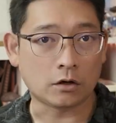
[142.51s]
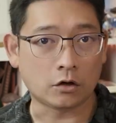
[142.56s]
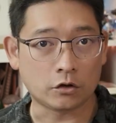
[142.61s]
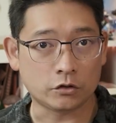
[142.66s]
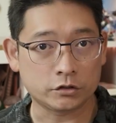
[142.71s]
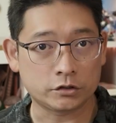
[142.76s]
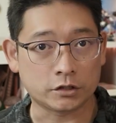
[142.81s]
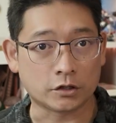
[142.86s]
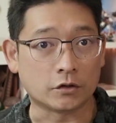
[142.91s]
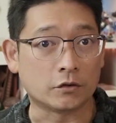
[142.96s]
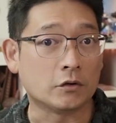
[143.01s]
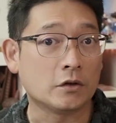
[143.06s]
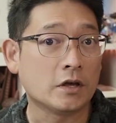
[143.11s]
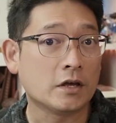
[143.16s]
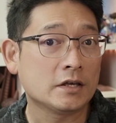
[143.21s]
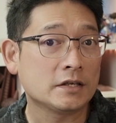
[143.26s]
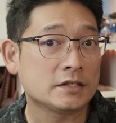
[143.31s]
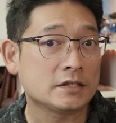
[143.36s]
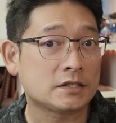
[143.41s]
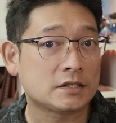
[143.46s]
Also,
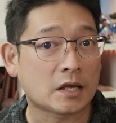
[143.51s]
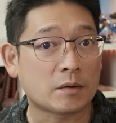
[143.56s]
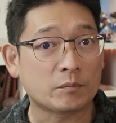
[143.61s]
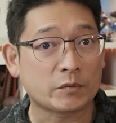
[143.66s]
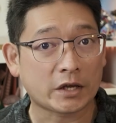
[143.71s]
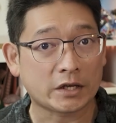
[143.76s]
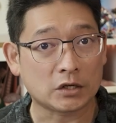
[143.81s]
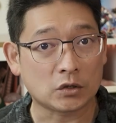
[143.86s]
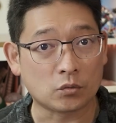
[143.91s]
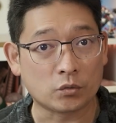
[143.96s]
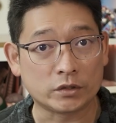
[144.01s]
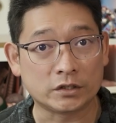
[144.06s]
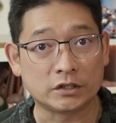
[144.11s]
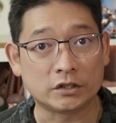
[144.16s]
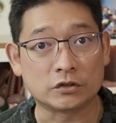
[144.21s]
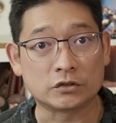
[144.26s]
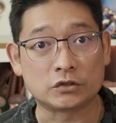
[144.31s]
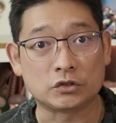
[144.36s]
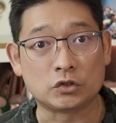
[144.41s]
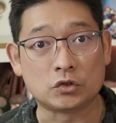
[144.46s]
sometimes the
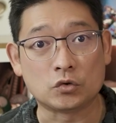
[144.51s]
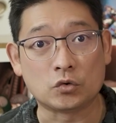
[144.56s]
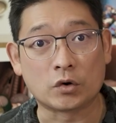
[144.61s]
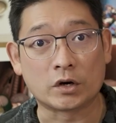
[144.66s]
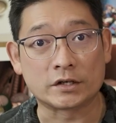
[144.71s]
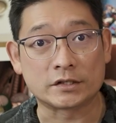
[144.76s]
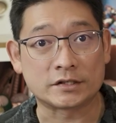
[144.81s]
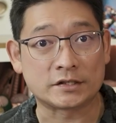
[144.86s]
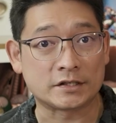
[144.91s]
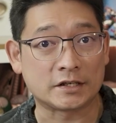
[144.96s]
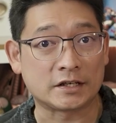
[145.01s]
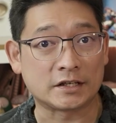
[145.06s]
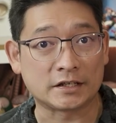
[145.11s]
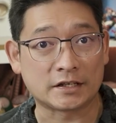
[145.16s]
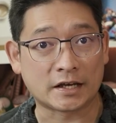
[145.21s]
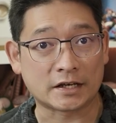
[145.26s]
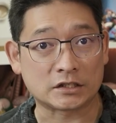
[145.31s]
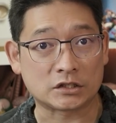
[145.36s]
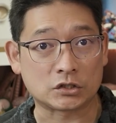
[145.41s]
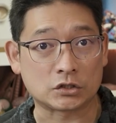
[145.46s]
windows you are sitting
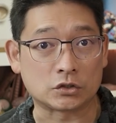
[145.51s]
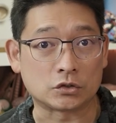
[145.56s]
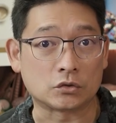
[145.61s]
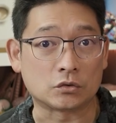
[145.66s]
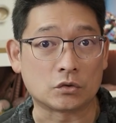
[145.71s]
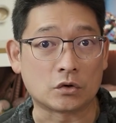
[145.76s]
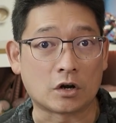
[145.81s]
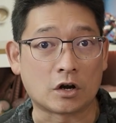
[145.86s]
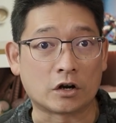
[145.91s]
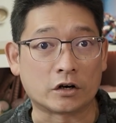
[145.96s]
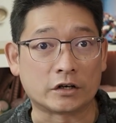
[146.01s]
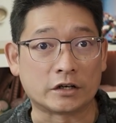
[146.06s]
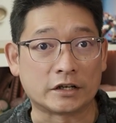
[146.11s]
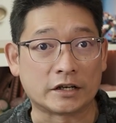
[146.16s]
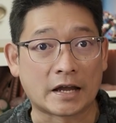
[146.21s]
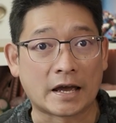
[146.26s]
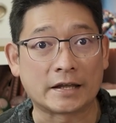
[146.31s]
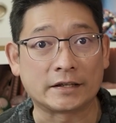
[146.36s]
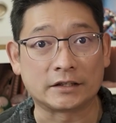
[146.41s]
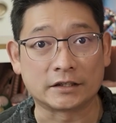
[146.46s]
next to are
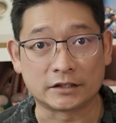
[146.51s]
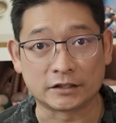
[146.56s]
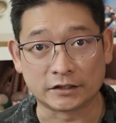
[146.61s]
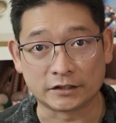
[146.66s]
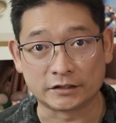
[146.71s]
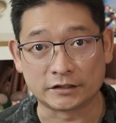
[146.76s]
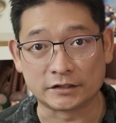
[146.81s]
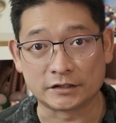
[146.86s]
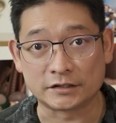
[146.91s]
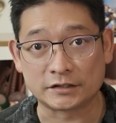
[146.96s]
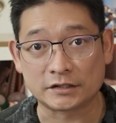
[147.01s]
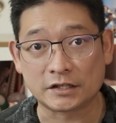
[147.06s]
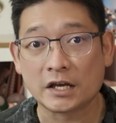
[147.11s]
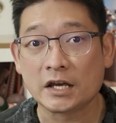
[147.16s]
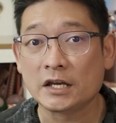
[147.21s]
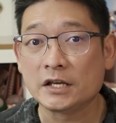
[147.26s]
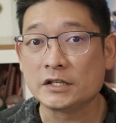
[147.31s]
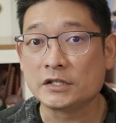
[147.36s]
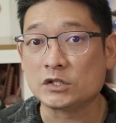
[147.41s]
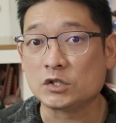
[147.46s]
not the cleanest,
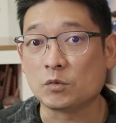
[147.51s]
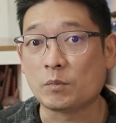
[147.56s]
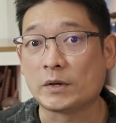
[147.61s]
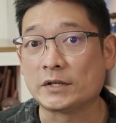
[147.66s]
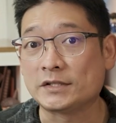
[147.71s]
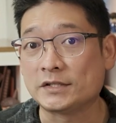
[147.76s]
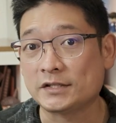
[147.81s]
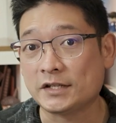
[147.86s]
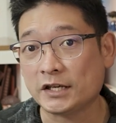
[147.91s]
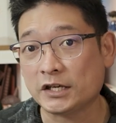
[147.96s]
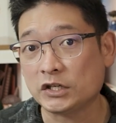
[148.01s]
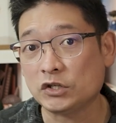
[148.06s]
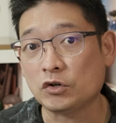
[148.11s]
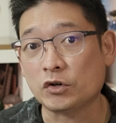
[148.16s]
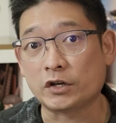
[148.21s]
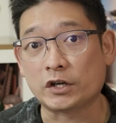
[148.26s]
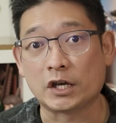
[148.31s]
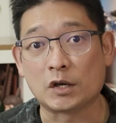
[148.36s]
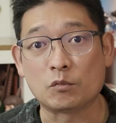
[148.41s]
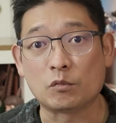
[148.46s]
so by sticking
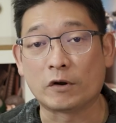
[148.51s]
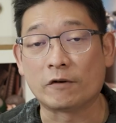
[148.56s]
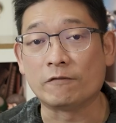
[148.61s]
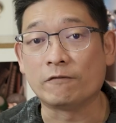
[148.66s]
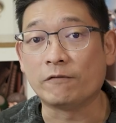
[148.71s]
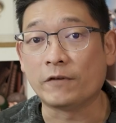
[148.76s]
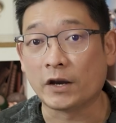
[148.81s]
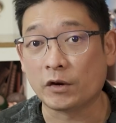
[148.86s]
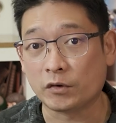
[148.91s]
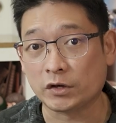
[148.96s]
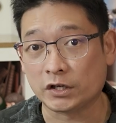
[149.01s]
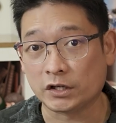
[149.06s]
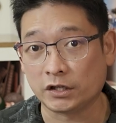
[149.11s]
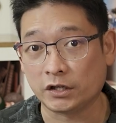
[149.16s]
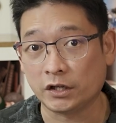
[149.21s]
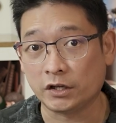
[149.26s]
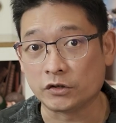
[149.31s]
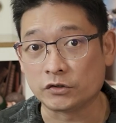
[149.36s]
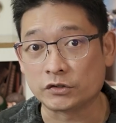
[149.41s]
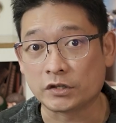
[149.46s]
your camera very
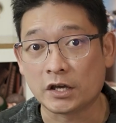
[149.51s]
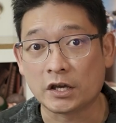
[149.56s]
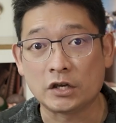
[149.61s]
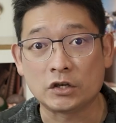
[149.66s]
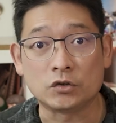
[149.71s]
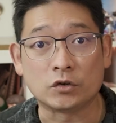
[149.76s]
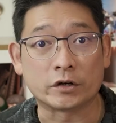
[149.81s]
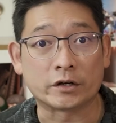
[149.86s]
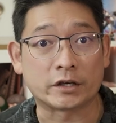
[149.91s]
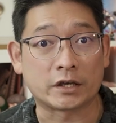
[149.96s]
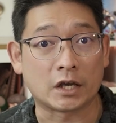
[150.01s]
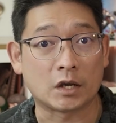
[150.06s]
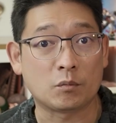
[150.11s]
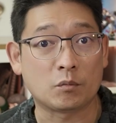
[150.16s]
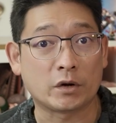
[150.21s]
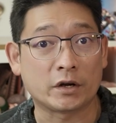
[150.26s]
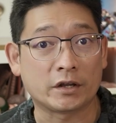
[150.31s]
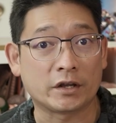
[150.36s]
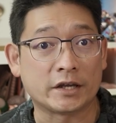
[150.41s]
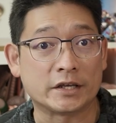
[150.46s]
close, your
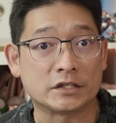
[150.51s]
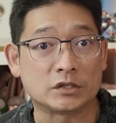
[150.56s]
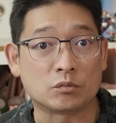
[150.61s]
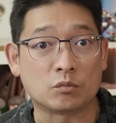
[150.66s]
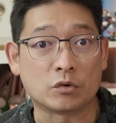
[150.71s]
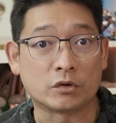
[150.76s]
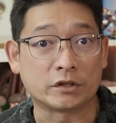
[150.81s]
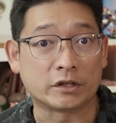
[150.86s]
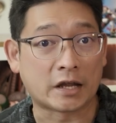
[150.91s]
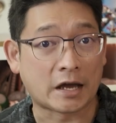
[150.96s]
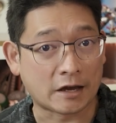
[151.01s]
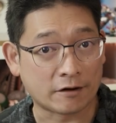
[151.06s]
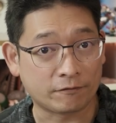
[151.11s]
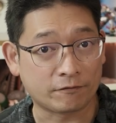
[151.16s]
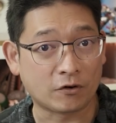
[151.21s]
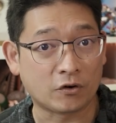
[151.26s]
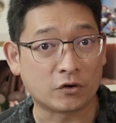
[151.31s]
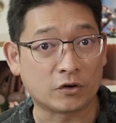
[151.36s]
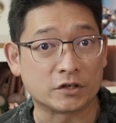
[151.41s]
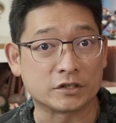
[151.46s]
camera lens will not
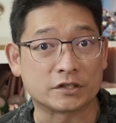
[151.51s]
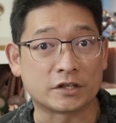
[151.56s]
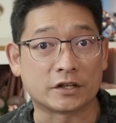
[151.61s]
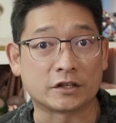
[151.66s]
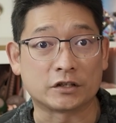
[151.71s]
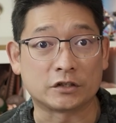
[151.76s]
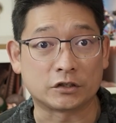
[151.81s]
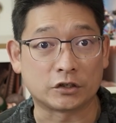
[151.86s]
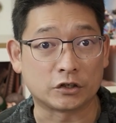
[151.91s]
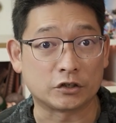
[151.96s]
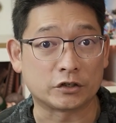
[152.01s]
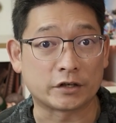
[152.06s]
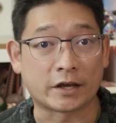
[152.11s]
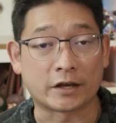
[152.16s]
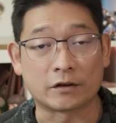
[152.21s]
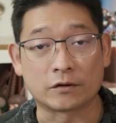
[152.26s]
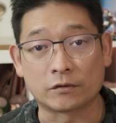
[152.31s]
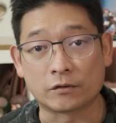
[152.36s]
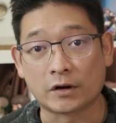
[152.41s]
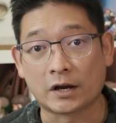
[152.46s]
focus on the dirt
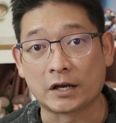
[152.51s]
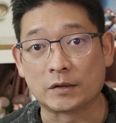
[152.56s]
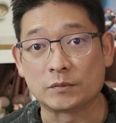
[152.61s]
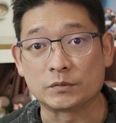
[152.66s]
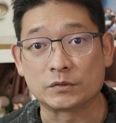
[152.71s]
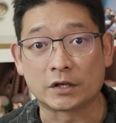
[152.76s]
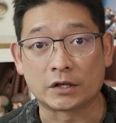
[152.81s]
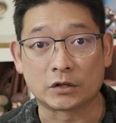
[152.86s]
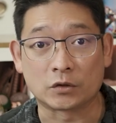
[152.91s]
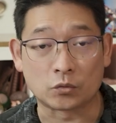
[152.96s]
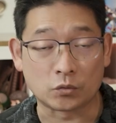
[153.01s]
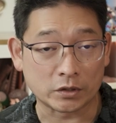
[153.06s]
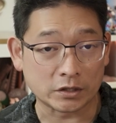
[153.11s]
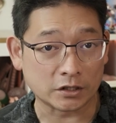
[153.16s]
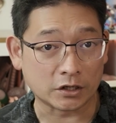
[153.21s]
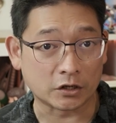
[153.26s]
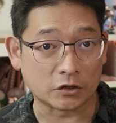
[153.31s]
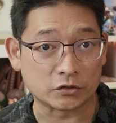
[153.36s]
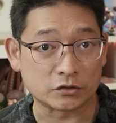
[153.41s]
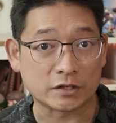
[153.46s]
and grimes on the
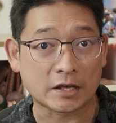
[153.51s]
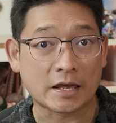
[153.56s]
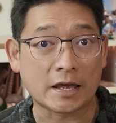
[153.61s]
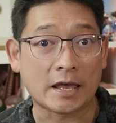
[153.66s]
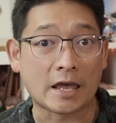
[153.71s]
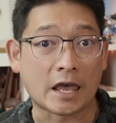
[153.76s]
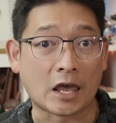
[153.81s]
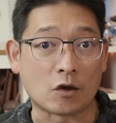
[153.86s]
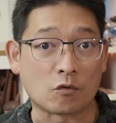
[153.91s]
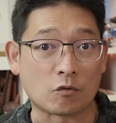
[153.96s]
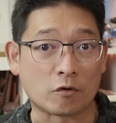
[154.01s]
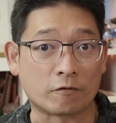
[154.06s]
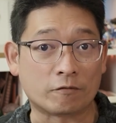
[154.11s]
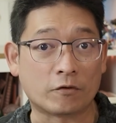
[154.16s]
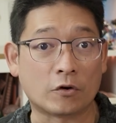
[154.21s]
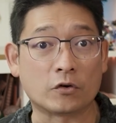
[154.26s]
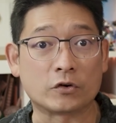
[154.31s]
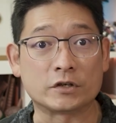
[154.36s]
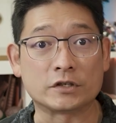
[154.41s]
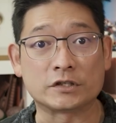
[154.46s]
windows and will
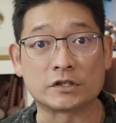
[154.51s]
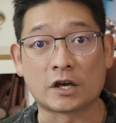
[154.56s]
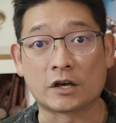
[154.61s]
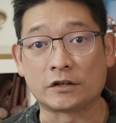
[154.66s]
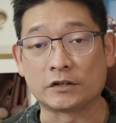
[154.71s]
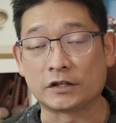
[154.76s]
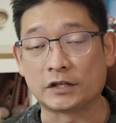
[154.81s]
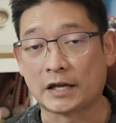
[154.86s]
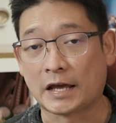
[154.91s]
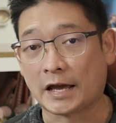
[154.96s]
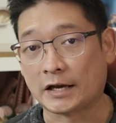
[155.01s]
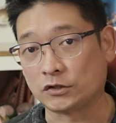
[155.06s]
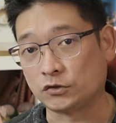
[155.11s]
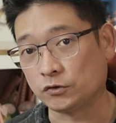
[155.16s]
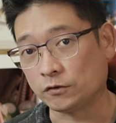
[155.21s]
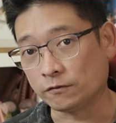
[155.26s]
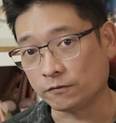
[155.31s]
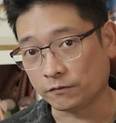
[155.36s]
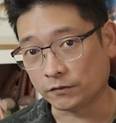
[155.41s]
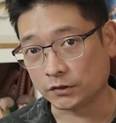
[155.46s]
focus on the
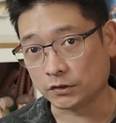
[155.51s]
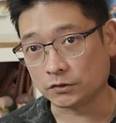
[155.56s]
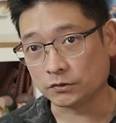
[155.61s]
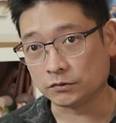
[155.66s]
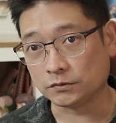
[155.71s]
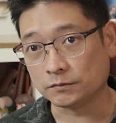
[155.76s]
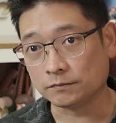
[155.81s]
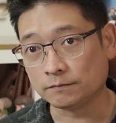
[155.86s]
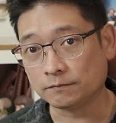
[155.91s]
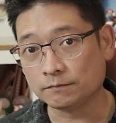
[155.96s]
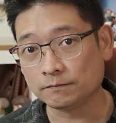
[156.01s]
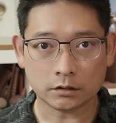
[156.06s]
actual views.